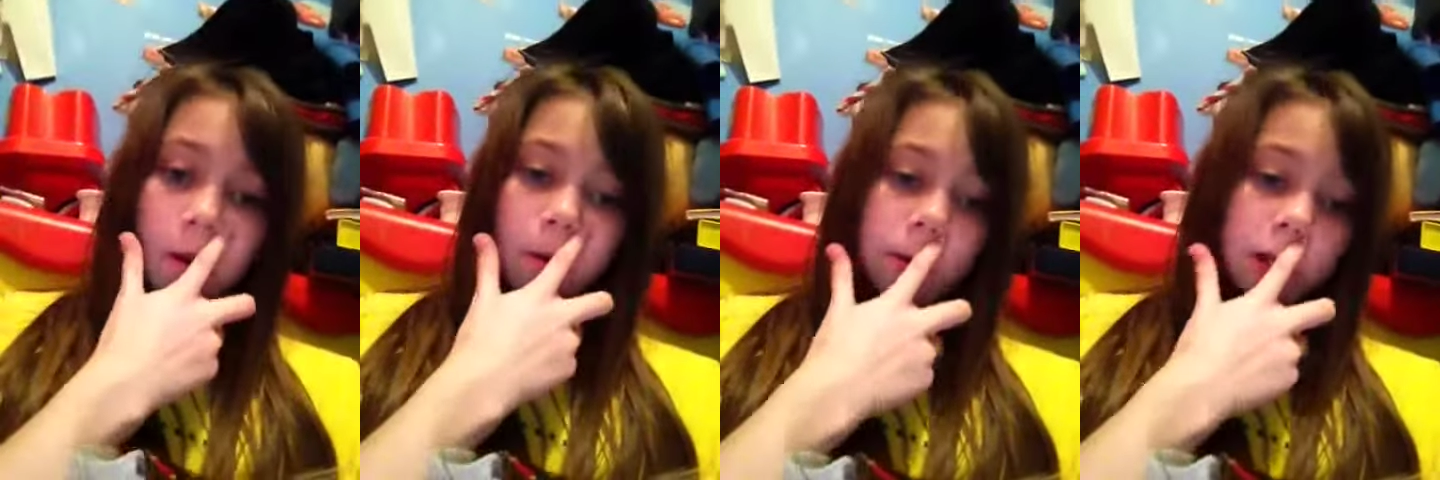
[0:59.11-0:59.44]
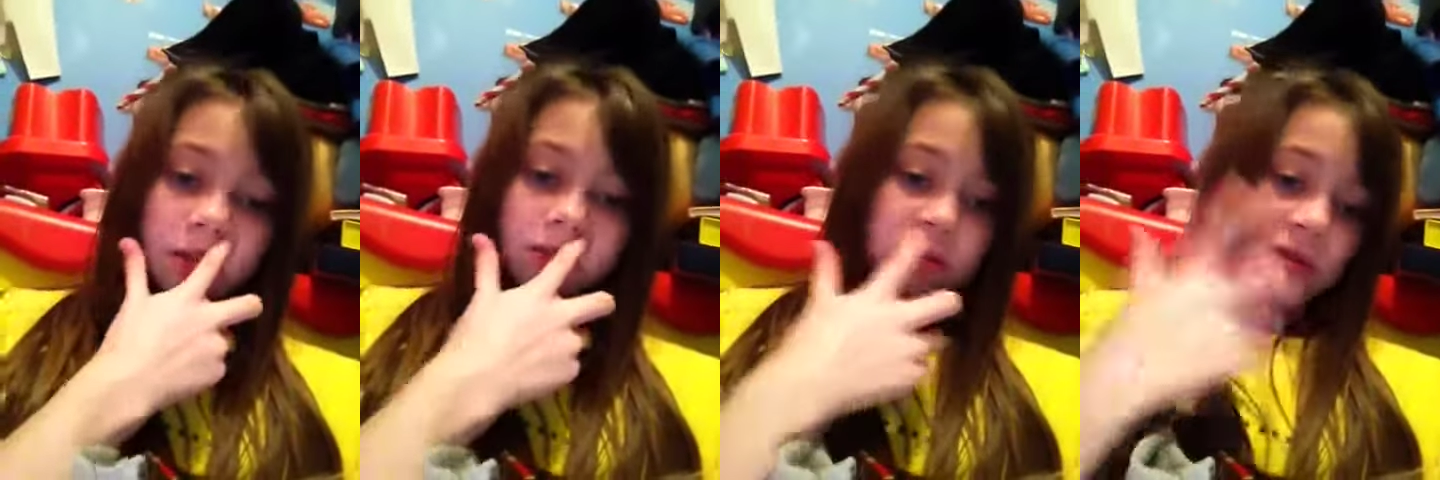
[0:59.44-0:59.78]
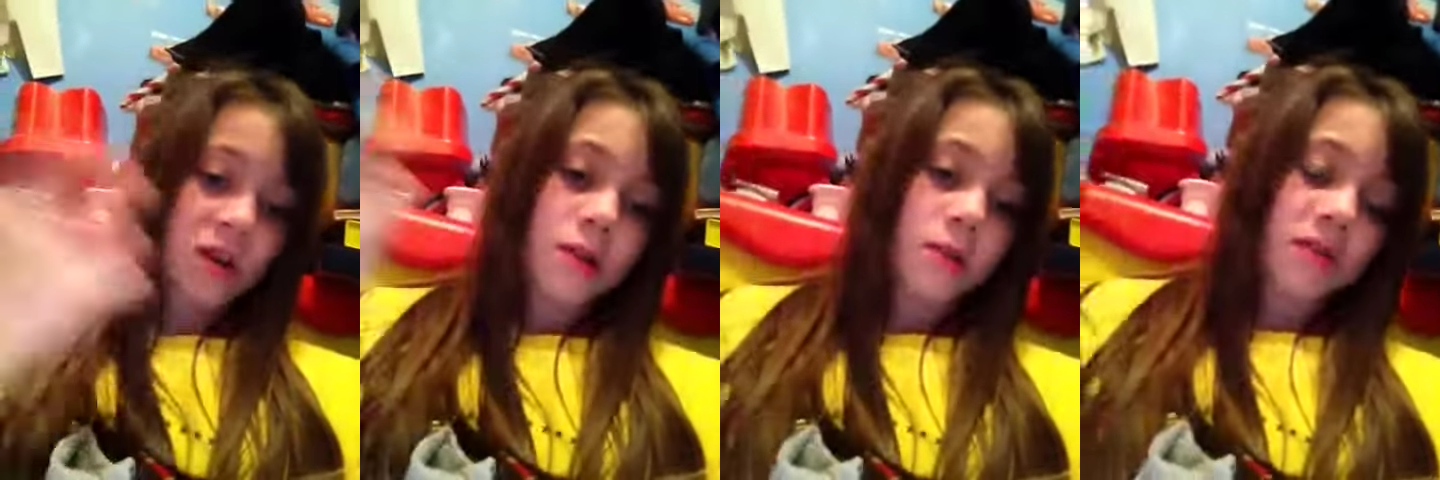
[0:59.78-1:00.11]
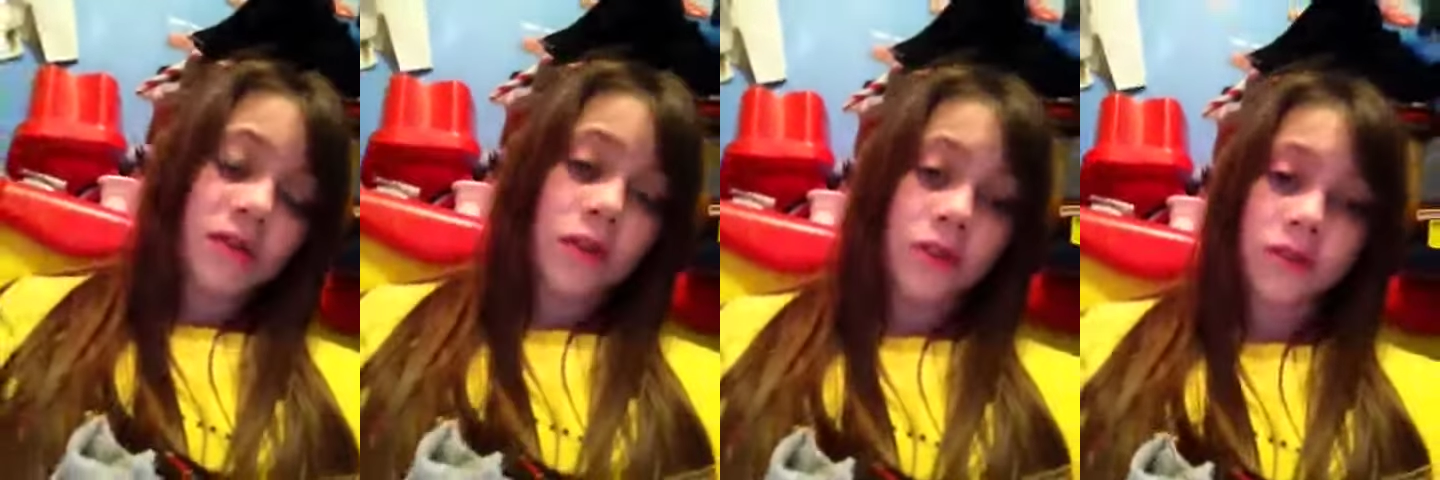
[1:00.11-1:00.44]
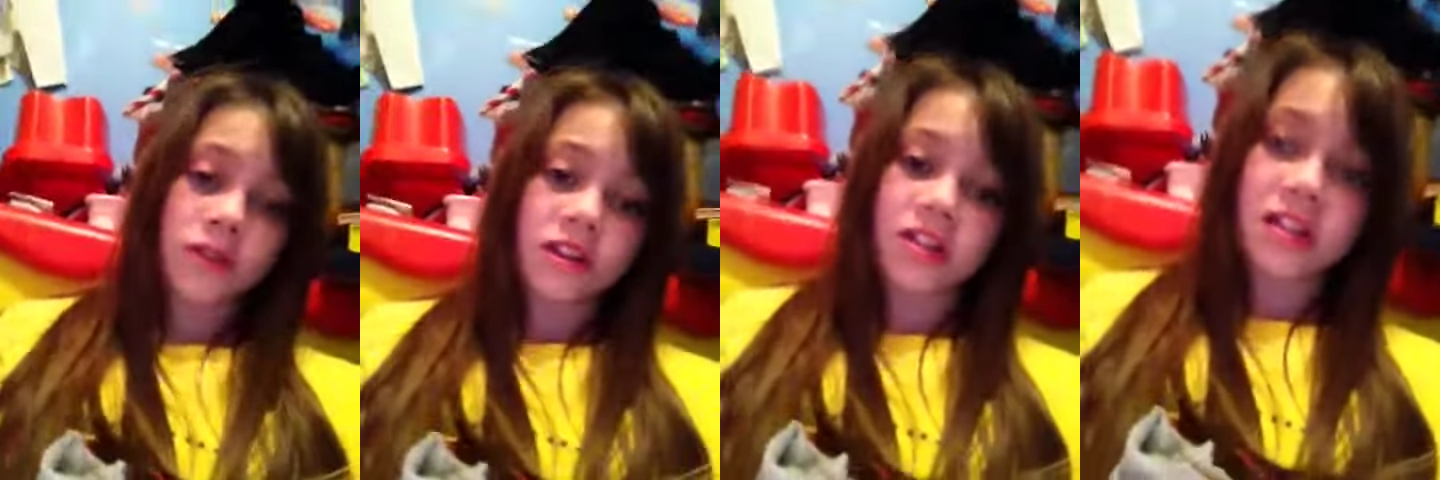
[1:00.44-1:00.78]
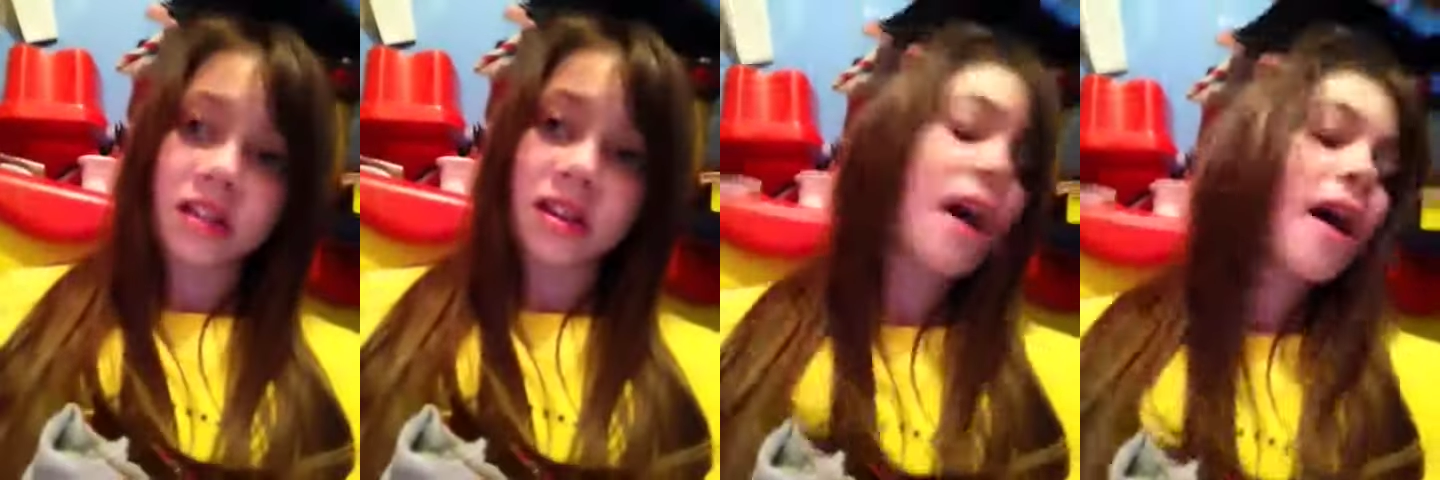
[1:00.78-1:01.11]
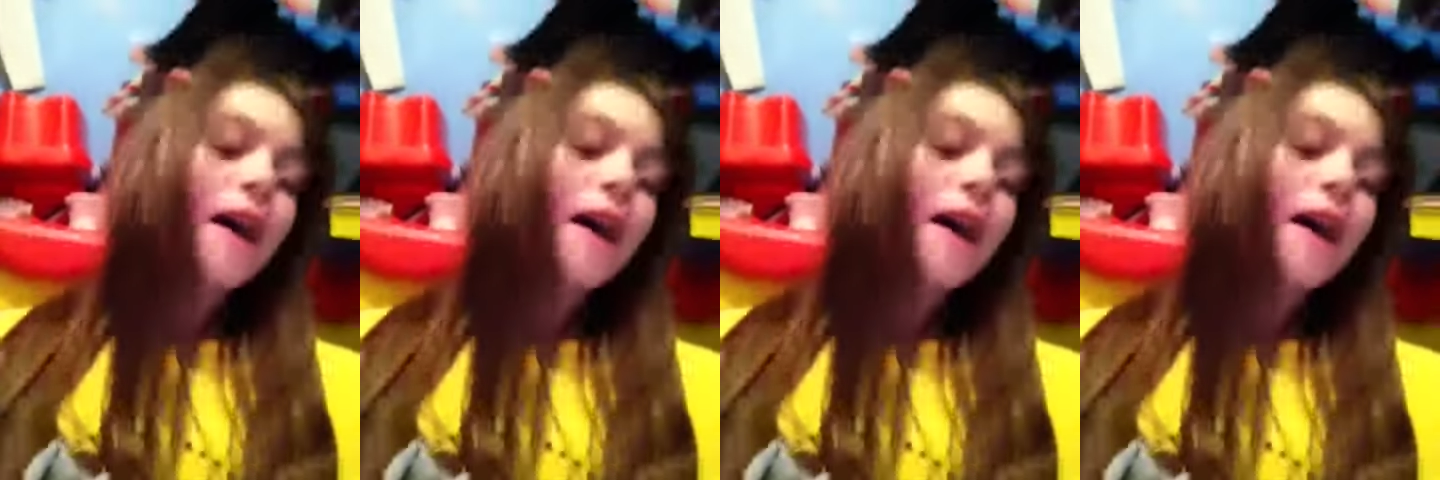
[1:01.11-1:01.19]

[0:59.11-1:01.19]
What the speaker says: comment, and subscribe, even though I already said that,